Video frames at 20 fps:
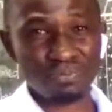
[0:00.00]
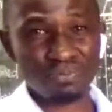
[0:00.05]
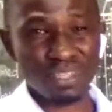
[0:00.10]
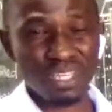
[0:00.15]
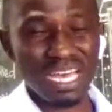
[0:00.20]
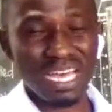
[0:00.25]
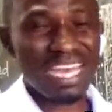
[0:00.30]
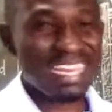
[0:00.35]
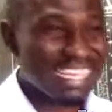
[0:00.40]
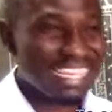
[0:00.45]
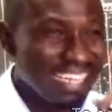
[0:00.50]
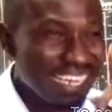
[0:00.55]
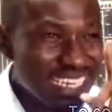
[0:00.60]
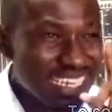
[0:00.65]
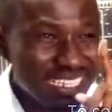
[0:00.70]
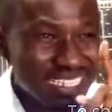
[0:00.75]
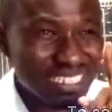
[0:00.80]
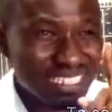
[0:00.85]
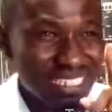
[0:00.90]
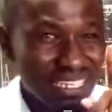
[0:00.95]
And
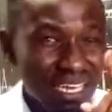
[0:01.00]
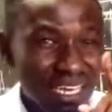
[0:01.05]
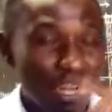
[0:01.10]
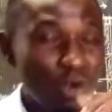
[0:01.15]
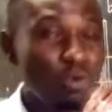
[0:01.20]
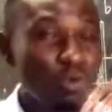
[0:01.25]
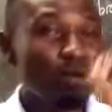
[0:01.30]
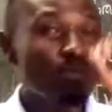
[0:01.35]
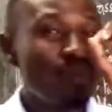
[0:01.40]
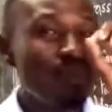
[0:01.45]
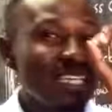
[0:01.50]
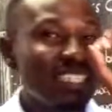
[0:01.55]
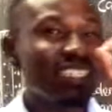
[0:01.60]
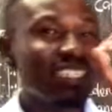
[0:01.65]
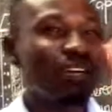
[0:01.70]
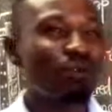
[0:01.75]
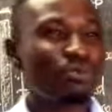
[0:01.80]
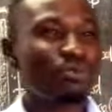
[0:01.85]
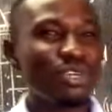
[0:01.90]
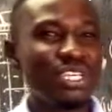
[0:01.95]
again, we
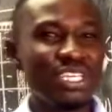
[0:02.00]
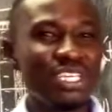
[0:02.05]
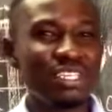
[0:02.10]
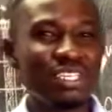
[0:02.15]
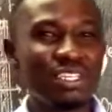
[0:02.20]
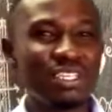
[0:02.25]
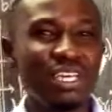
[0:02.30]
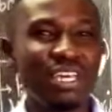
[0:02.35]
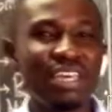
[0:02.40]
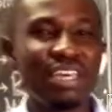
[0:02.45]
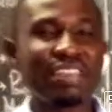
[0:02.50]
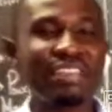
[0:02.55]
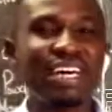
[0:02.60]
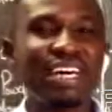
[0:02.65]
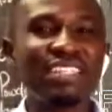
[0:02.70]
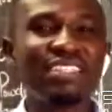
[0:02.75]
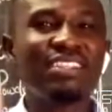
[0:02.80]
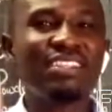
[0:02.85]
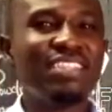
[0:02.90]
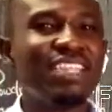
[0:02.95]
must agree
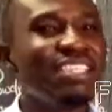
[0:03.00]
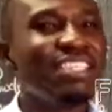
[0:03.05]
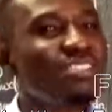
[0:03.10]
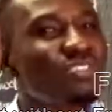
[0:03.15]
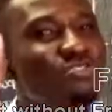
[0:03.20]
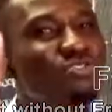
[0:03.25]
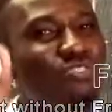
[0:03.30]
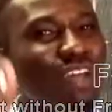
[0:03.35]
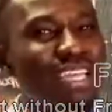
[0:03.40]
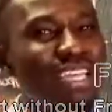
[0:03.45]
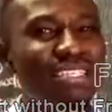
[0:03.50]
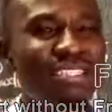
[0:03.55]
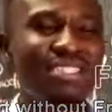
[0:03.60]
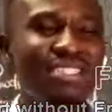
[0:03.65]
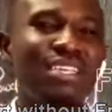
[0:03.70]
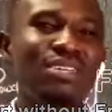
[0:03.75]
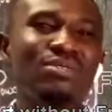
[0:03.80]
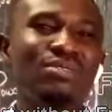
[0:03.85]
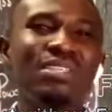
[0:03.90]
that these dry cells,